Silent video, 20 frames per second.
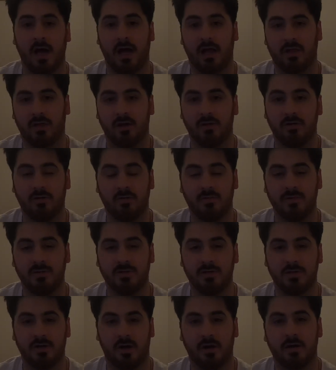Atletico
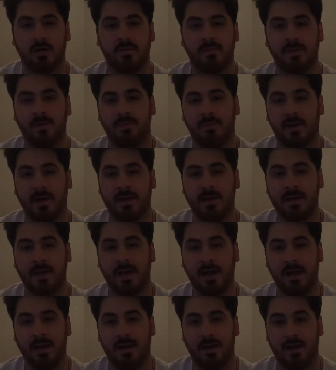Madrid are going to be playing
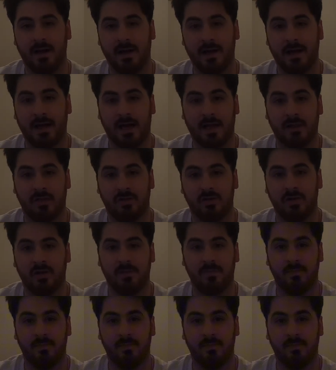at